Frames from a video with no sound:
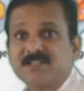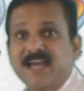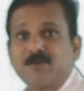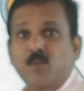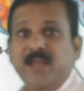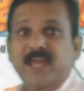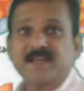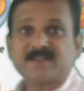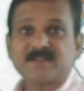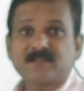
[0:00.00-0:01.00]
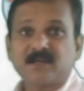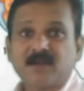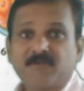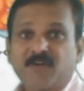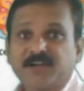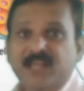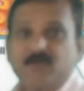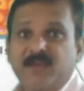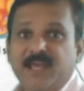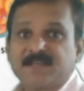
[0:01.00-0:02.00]
10 weeks,
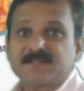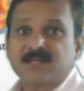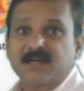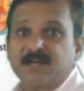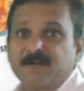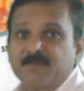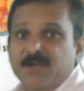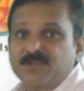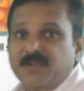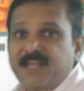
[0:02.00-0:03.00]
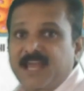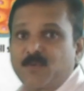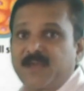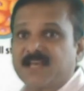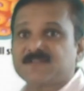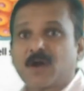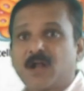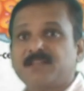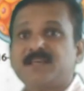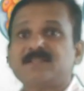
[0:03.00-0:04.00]
14 weeks, uh, 28 weeks.
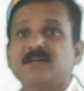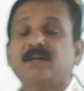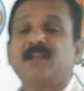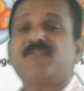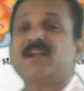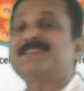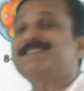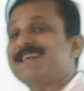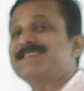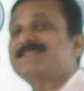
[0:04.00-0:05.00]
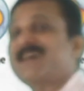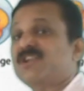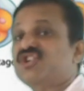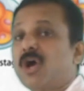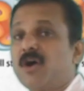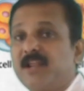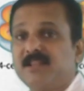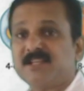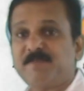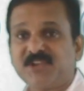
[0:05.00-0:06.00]
All these uh, different stages are shown
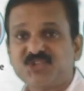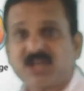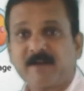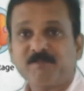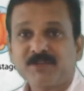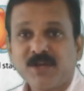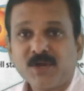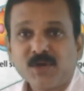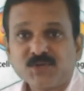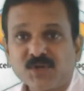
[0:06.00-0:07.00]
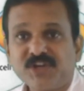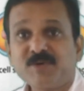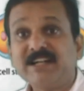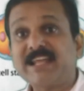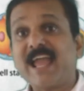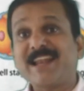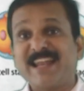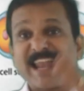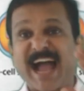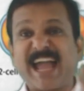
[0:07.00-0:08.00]
in this picture. So it will take
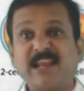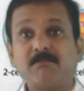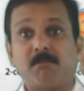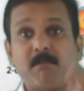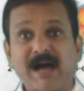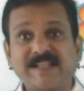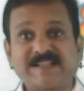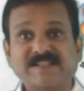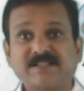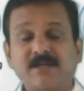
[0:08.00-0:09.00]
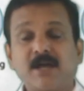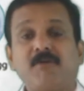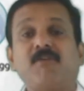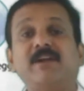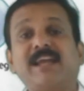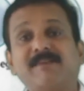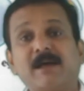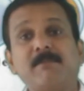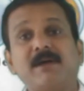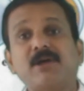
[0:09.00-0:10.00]
nine months for
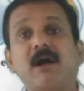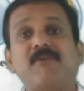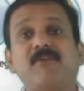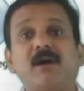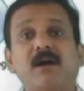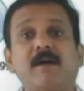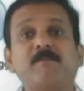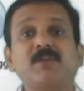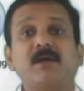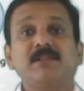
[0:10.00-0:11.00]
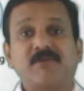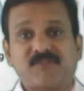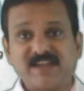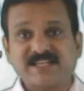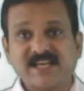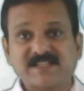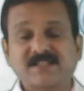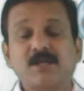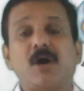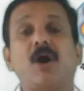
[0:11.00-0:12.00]
development of uh, the
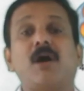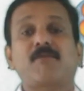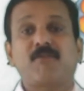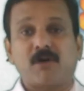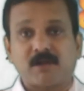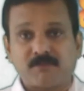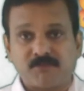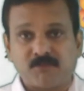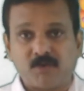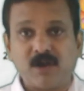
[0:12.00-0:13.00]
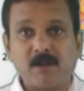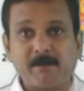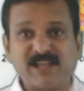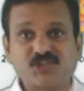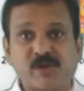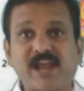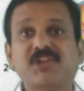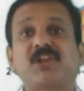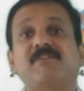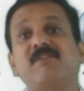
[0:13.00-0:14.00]
fetus or for full
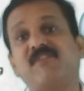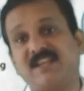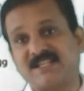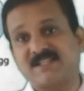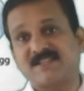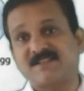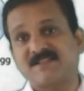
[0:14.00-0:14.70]
maturation of the fetus.